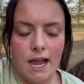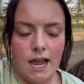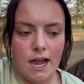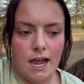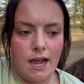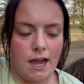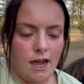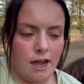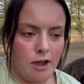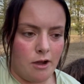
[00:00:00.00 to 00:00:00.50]

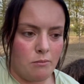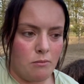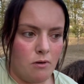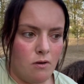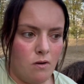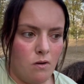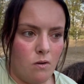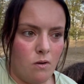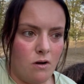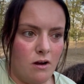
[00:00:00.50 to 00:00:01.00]

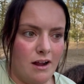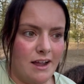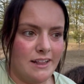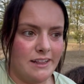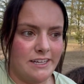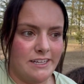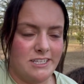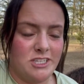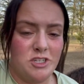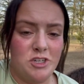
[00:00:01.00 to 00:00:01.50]
or at
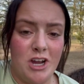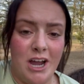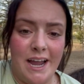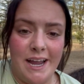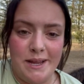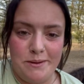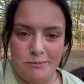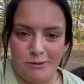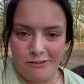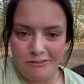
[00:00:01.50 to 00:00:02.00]
least try
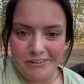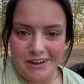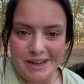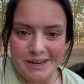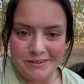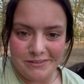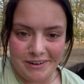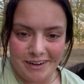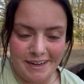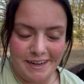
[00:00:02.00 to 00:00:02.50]
and prevent,
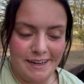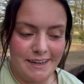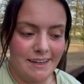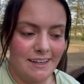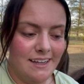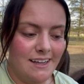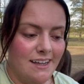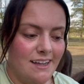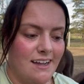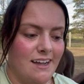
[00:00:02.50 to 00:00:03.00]
right,
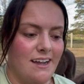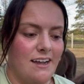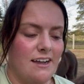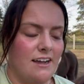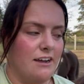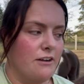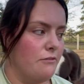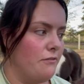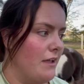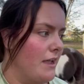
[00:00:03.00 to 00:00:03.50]

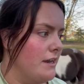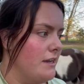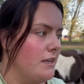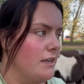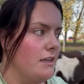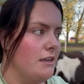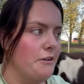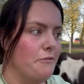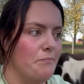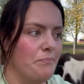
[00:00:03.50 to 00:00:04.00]
of
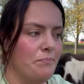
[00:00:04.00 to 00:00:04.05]
any